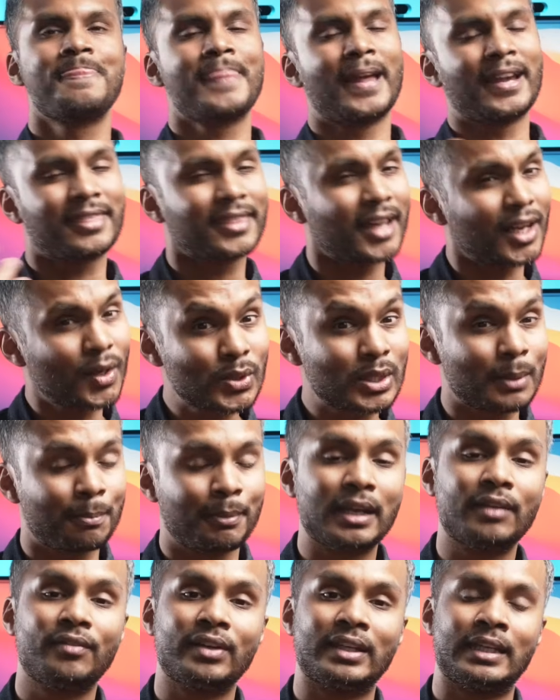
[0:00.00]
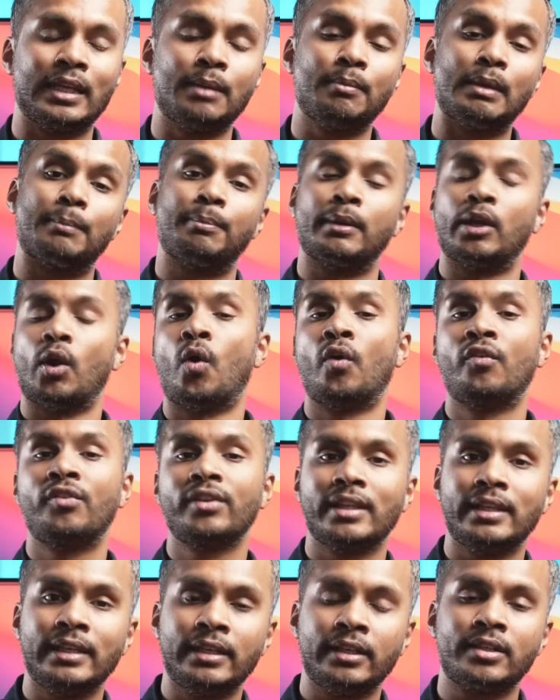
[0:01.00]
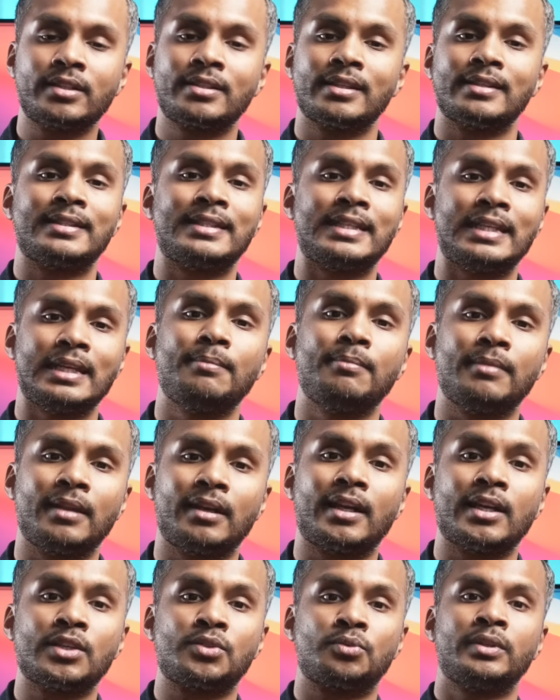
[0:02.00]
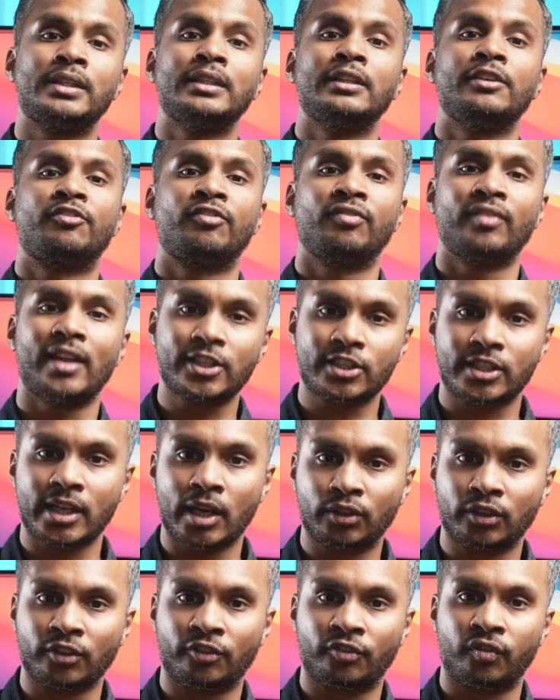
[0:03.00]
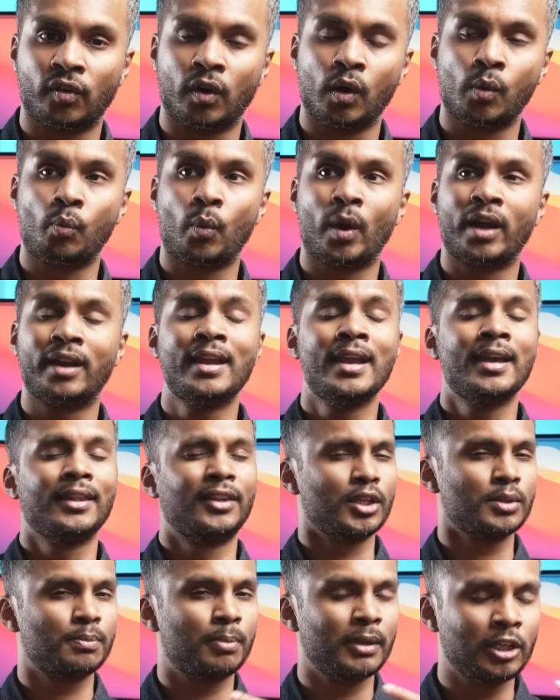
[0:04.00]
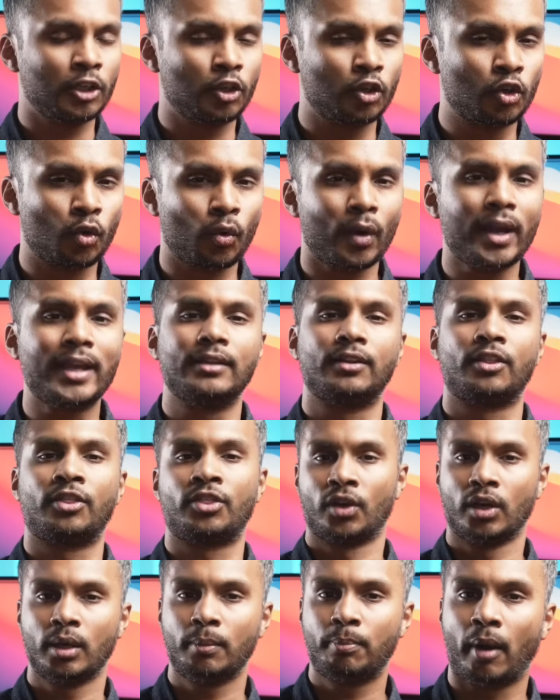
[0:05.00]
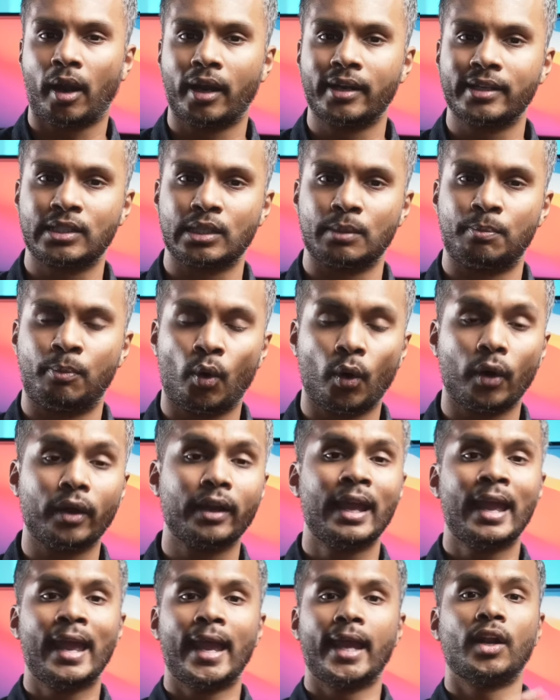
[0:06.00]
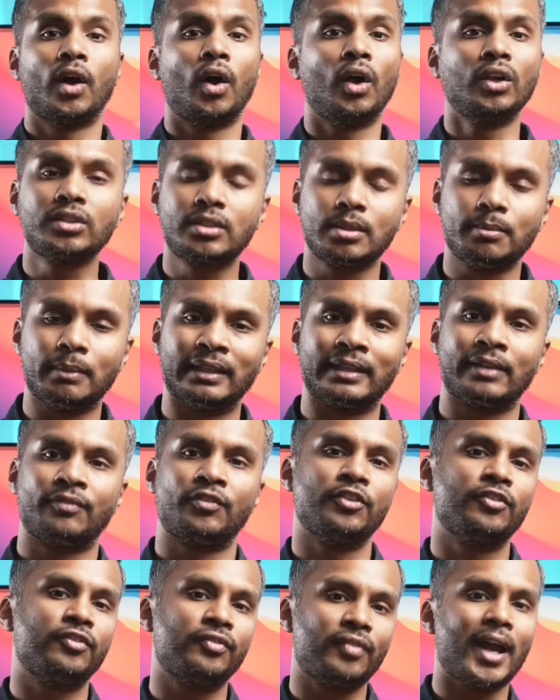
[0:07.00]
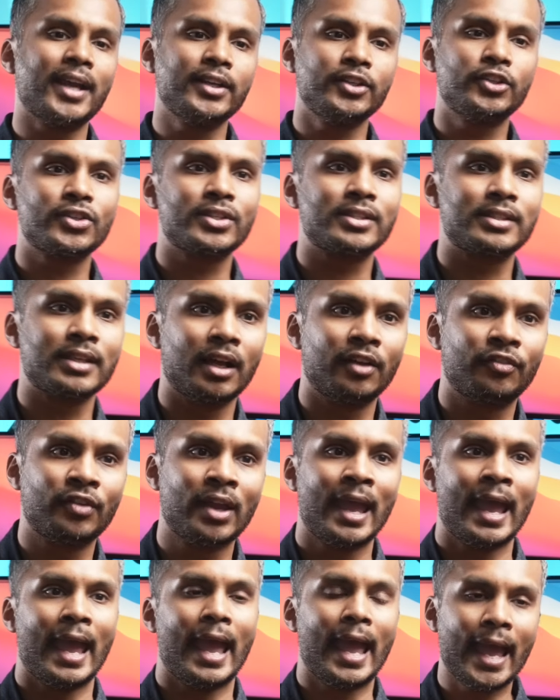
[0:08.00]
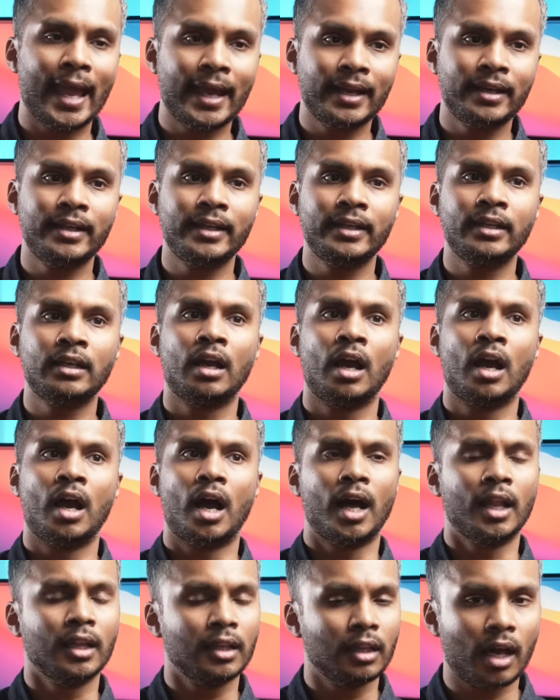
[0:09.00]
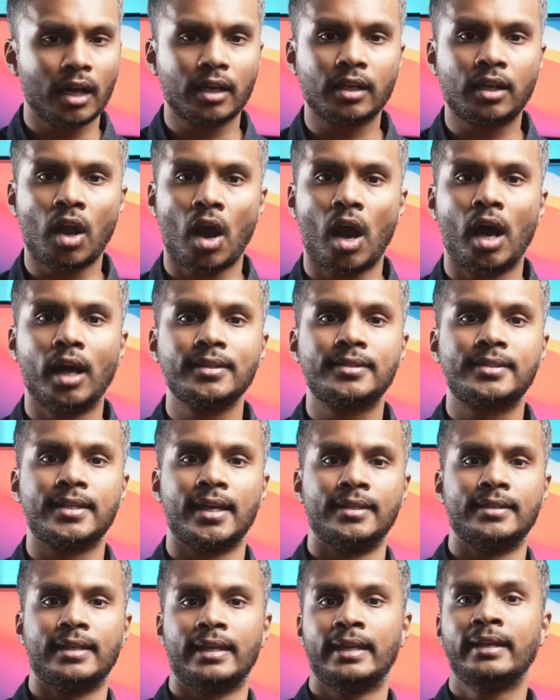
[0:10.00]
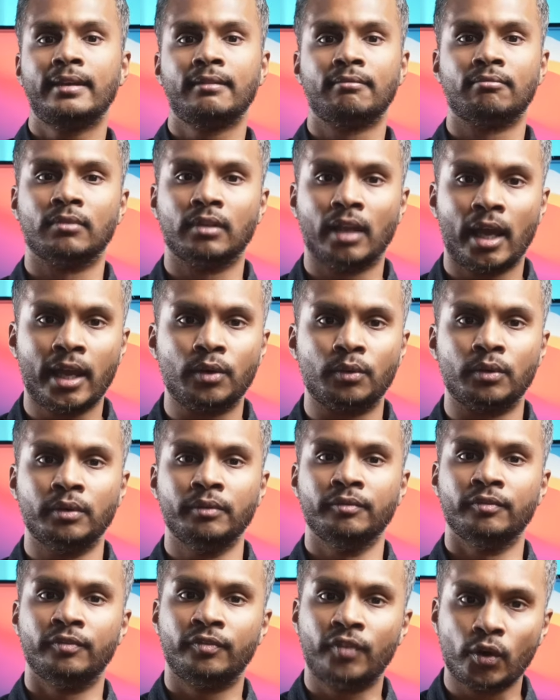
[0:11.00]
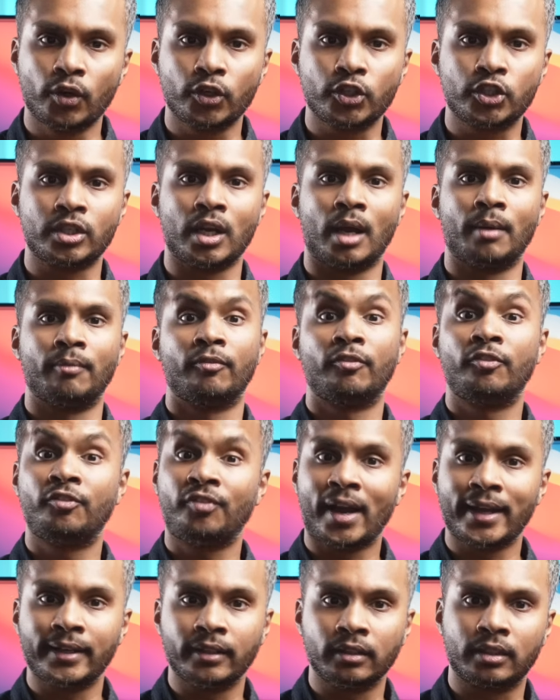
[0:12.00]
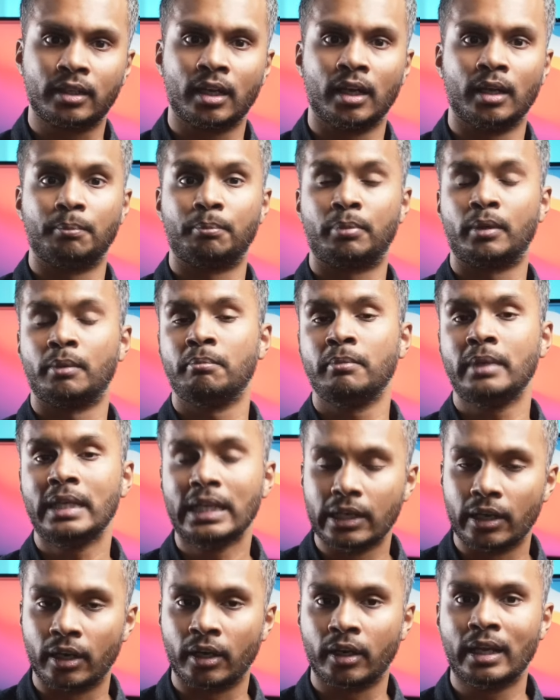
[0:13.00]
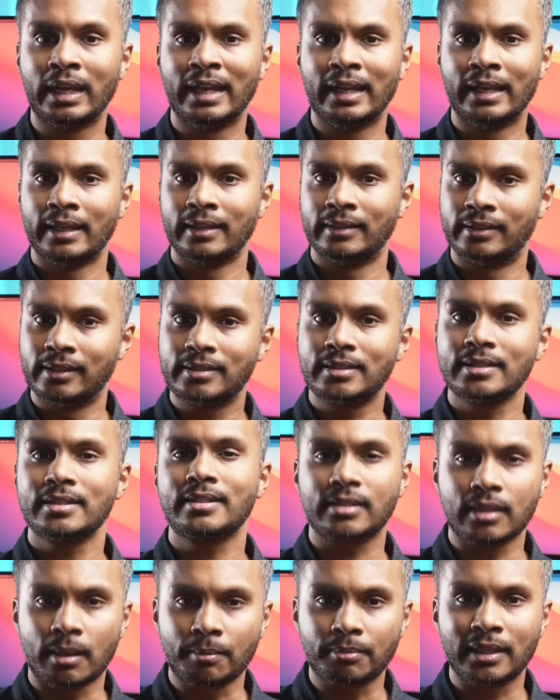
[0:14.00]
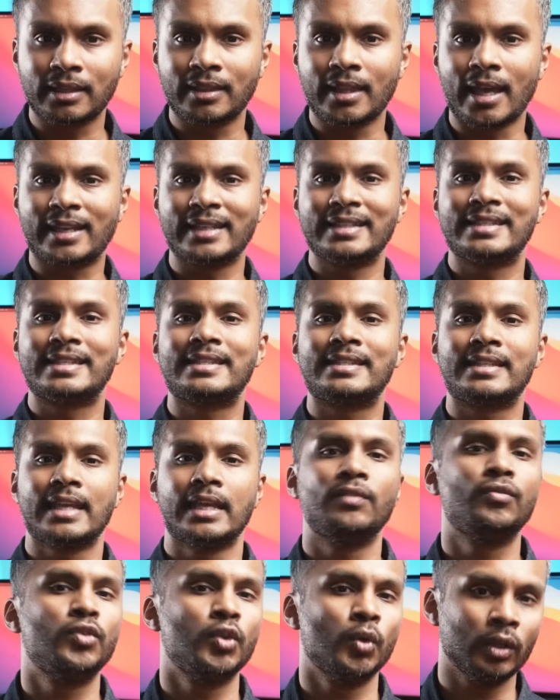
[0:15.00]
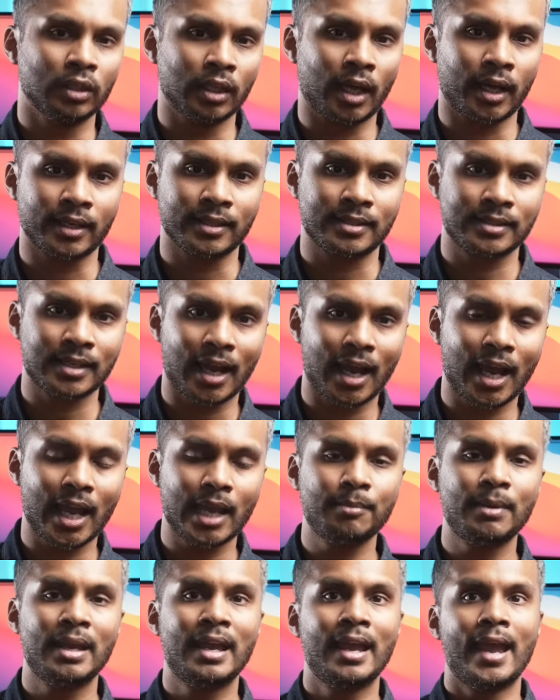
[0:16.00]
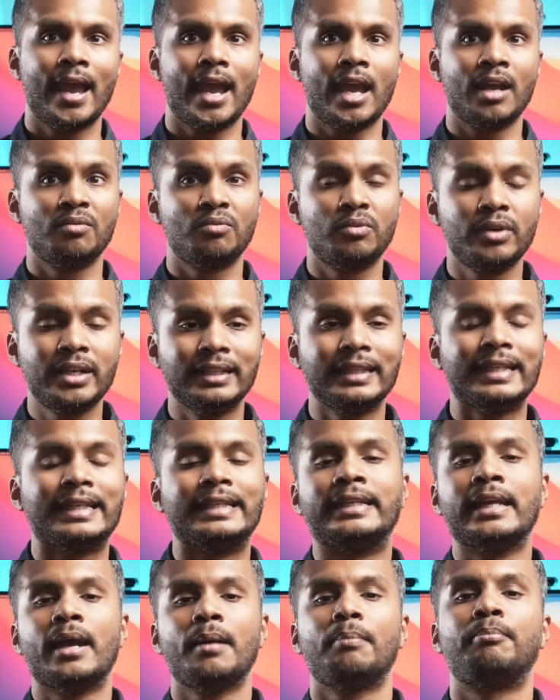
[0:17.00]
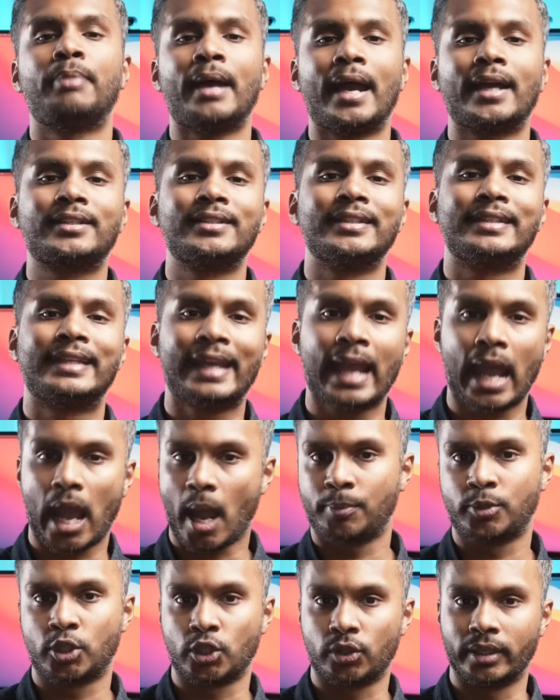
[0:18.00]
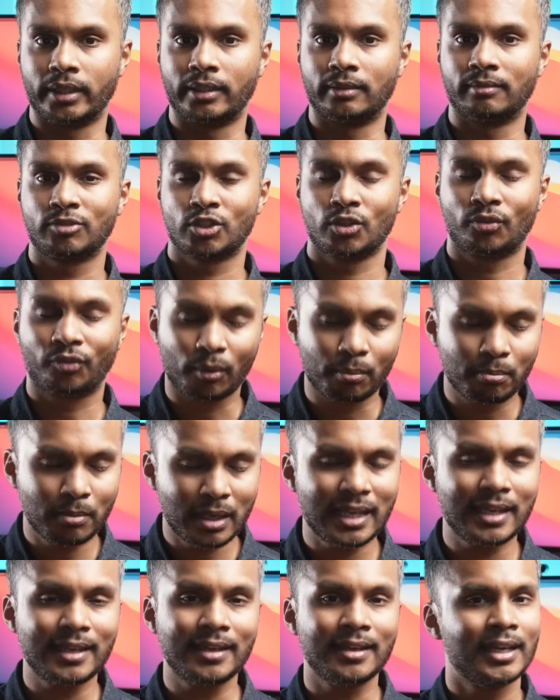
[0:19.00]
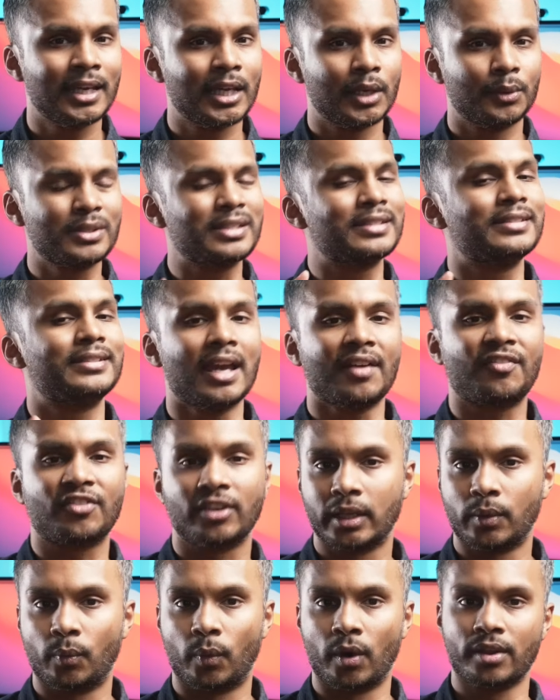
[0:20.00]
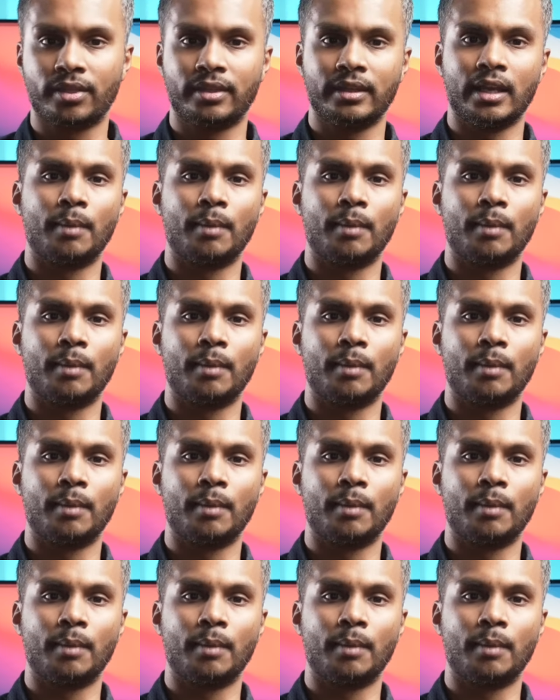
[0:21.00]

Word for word: I thought it was a bit of a gimmick, but over the years, a team there has really fleshed out the firmware. There's been great third-party support, and ultimately, if you find yourself editing a lot of content in Lightroom, Photoshop, Final Cut, Premiere, this is something that can save you a lot of time and really get back to capturing. So for me, it was definitely worth the